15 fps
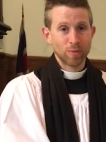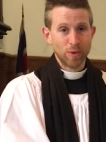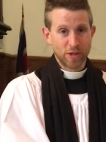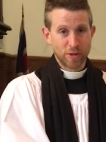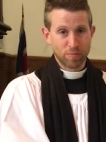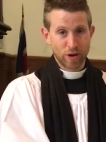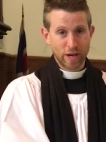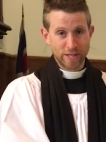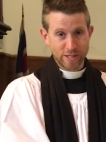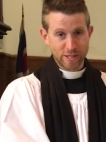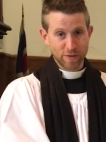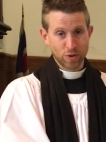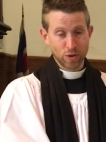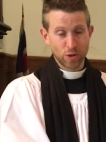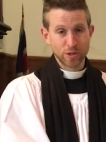with the
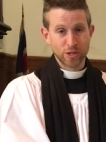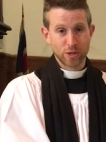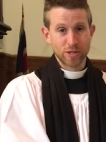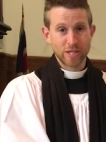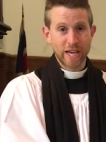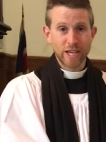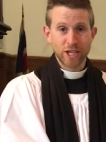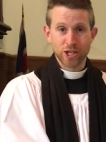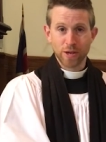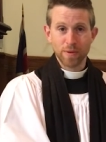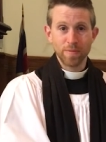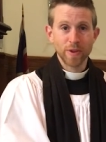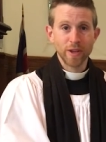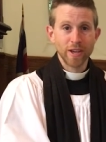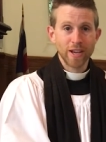process of
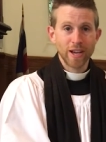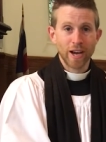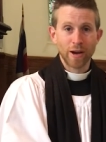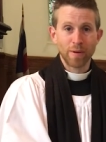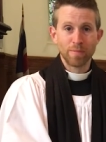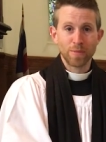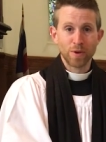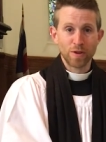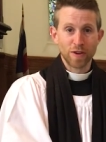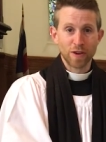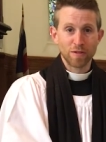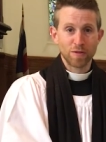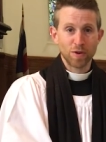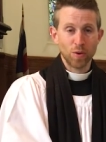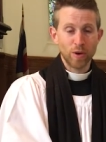consultation uh,
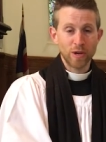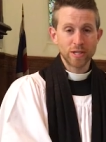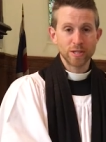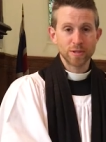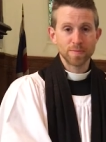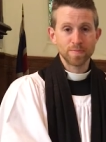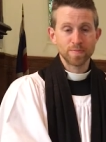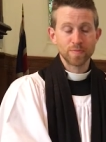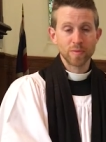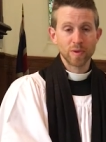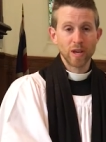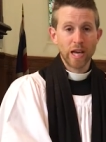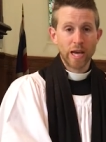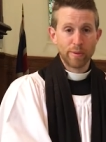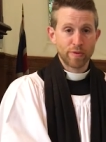moving forwards.
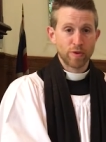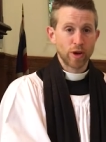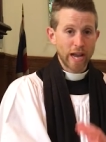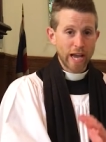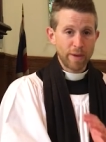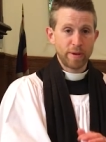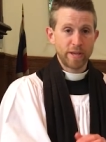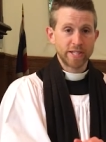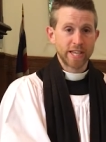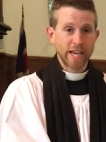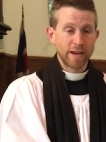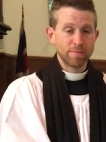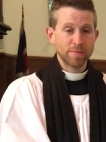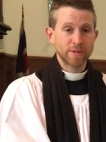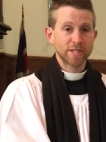We've got
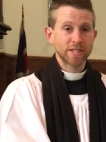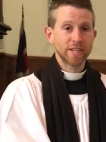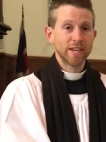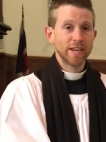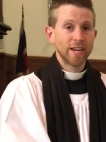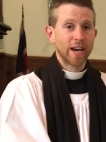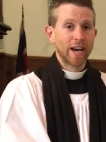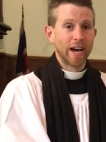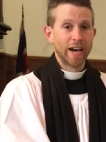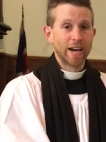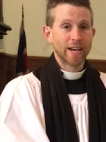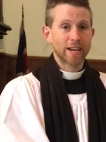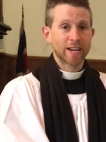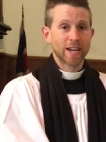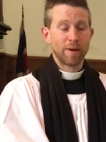APCMs.
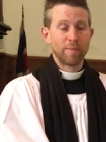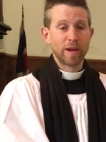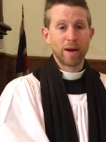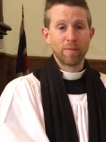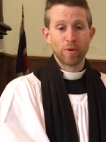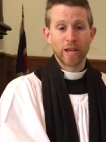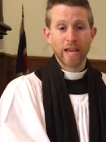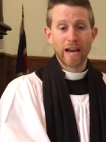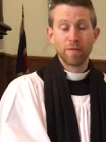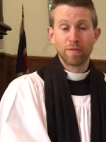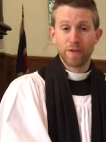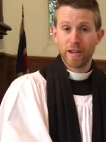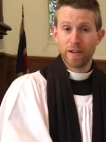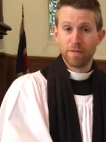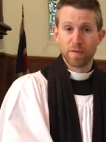Uh, coming up, look
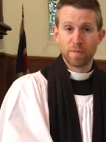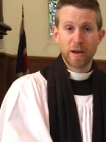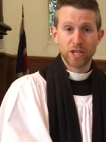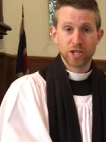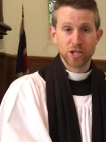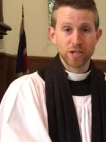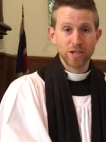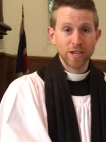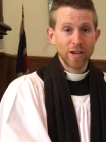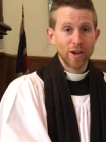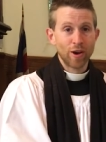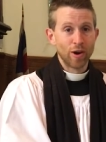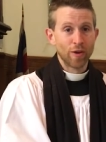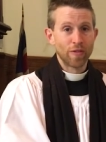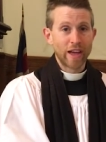out for information
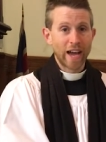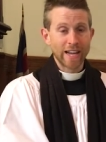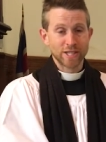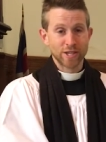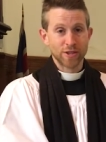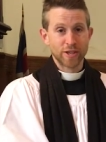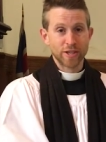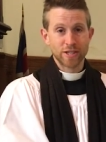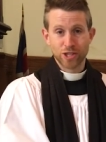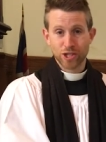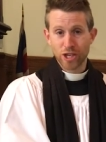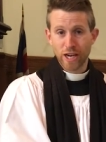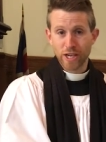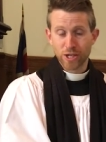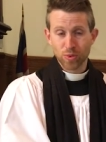on that on the
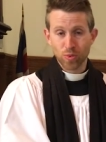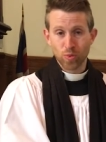church